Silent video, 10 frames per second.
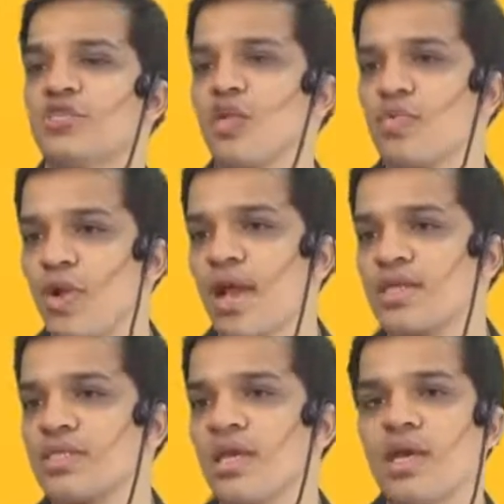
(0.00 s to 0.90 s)
to the
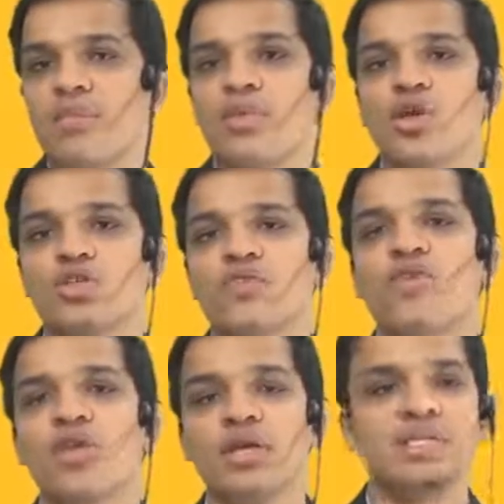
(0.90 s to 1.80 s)
products, because you are
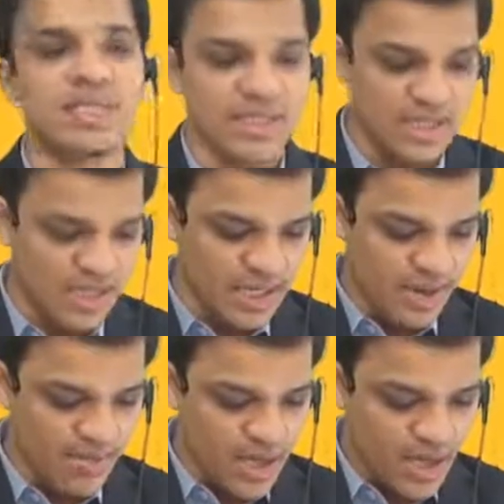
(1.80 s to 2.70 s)
following in just in time.